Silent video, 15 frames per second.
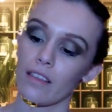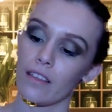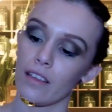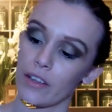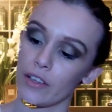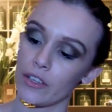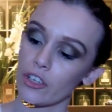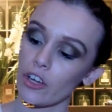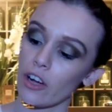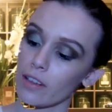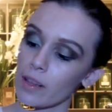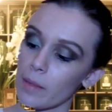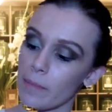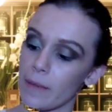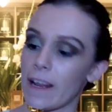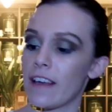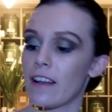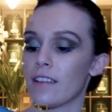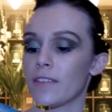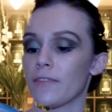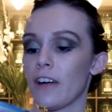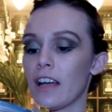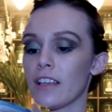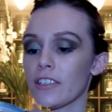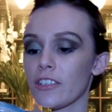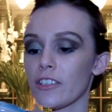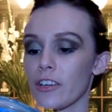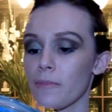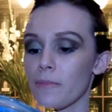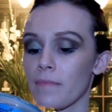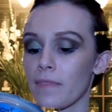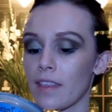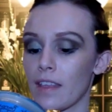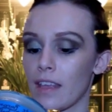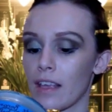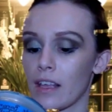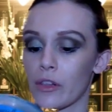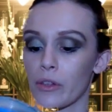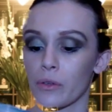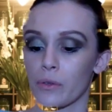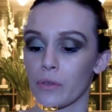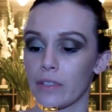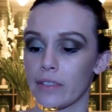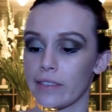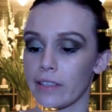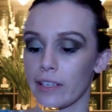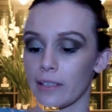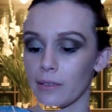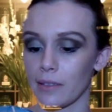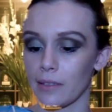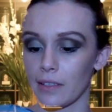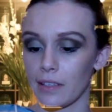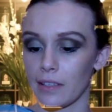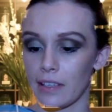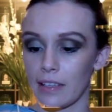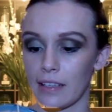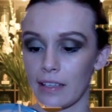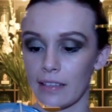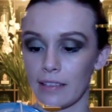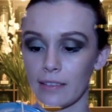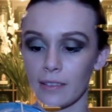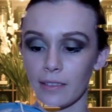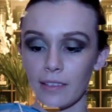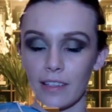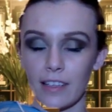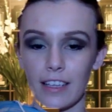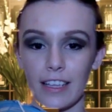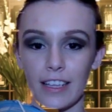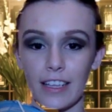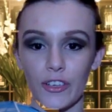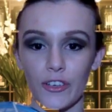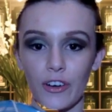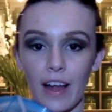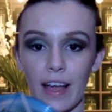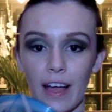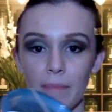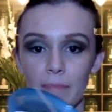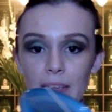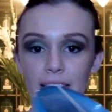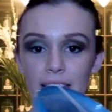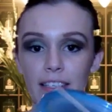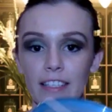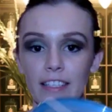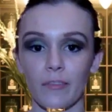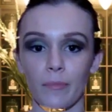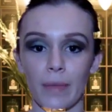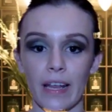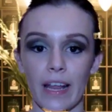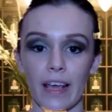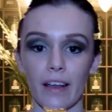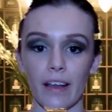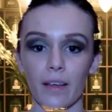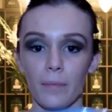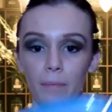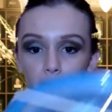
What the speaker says: The Chocolate Bananas Foster includes little dried pieces of banana,